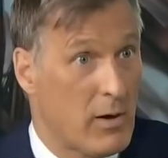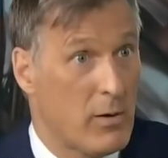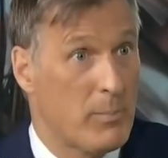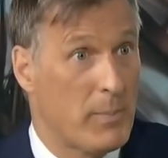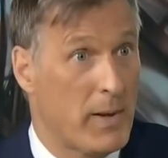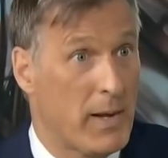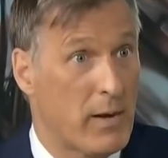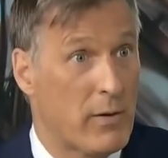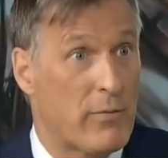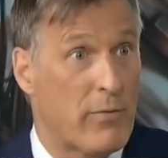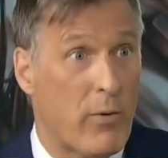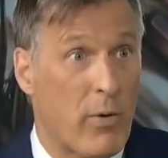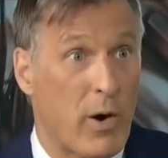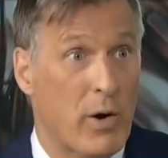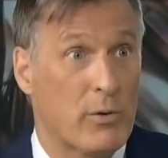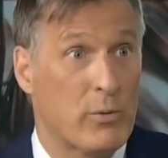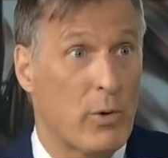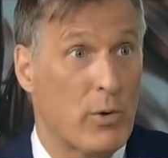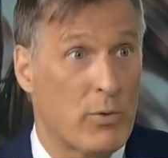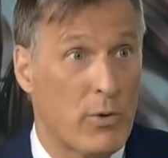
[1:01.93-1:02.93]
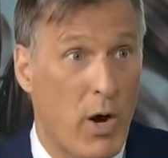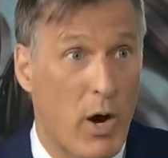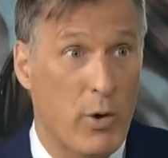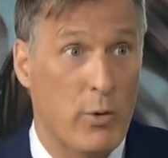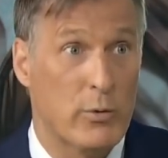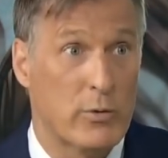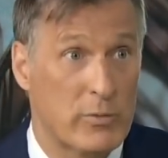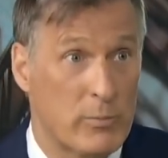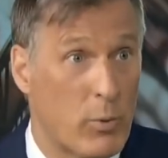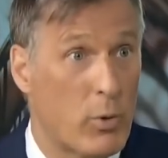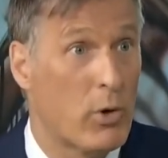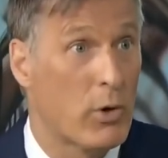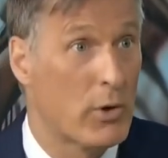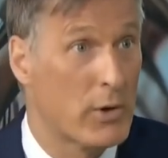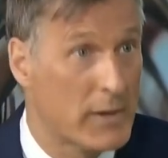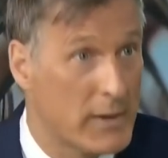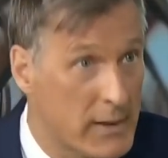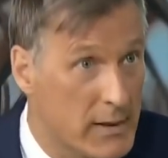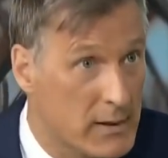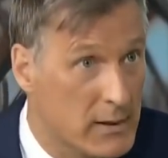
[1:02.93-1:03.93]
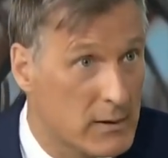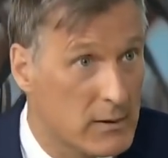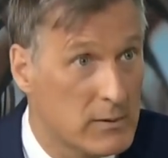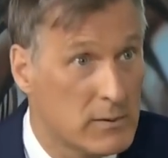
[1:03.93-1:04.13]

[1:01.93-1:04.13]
are paying $400 more a year.